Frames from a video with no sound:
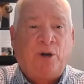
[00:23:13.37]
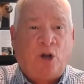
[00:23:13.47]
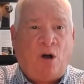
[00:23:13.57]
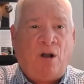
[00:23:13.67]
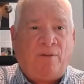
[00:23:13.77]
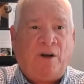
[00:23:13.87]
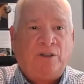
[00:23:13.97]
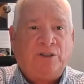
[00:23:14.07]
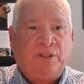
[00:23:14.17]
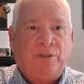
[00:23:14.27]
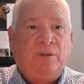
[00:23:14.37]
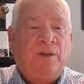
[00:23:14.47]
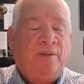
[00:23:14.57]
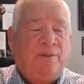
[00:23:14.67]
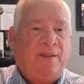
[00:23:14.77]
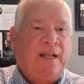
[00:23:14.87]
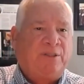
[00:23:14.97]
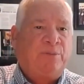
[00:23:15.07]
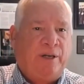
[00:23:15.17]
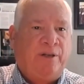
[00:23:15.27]
but all of ours do, then
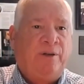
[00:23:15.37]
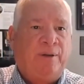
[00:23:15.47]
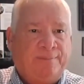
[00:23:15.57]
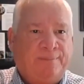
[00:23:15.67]
that's the way to do it.